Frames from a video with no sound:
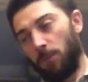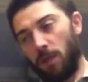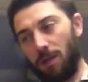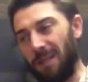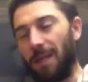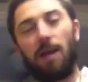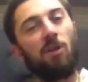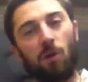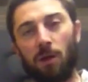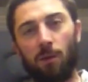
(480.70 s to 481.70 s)
and again,
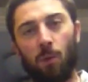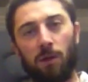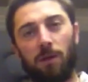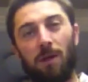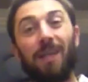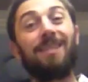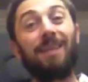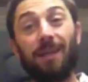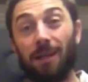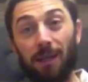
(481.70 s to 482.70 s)
you're going to want to
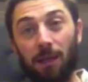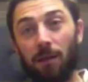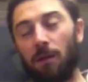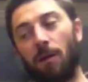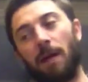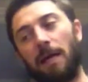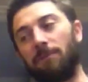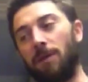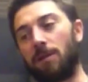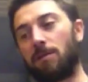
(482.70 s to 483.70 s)
ideally, you know, have
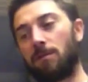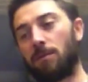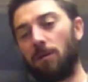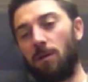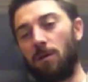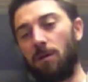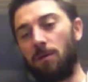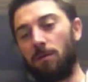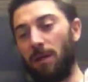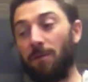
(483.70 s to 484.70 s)
this
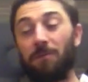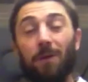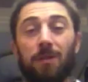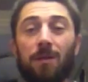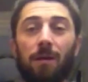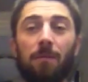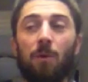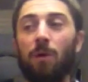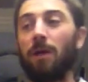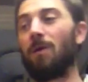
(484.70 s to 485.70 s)
on either first thing in the
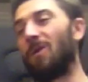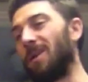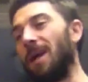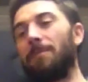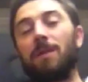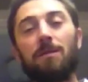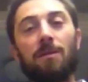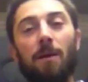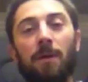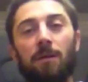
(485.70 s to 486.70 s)
morning or on an empty
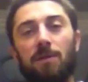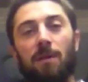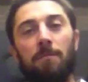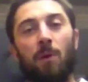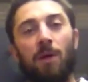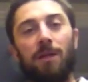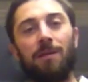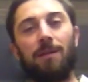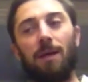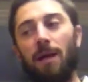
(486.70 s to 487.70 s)
stomach at some point in
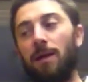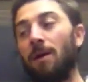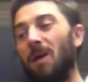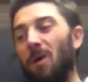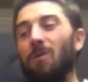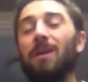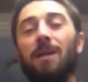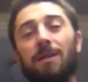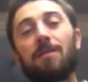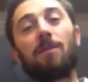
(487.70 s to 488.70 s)
the day, or at
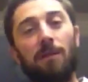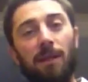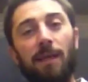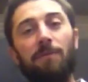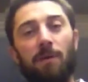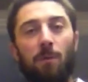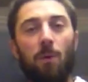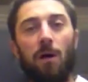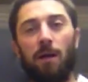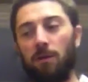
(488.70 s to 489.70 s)
least leave it a
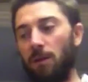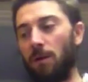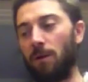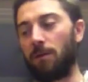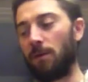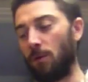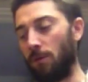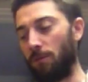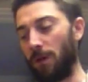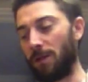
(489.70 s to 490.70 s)
while, you know, until
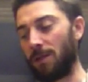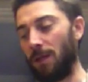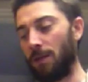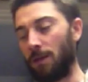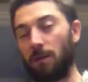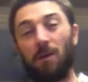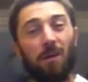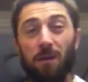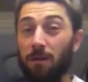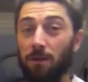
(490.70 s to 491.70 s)
you've finished eating.
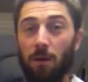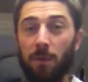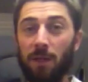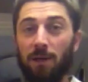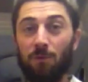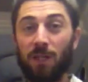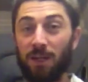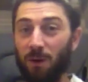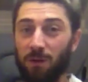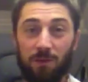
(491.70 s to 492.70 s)
I mean, that really
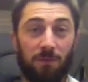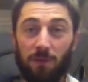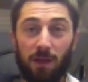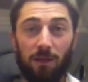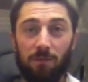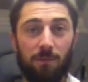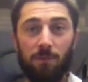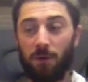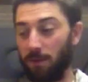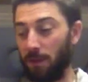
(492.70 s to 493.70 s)
goes for
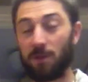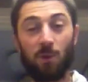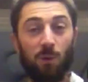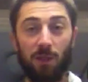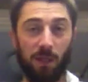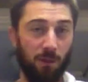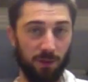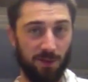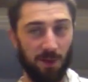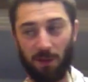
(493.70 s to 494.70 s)
pretty much all
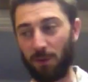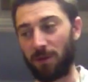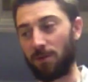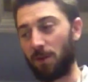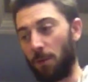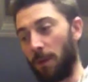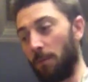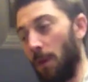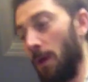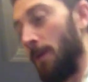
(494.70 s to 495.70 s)
liquids that you're consuming,
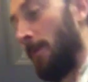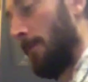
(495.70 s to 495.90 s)
but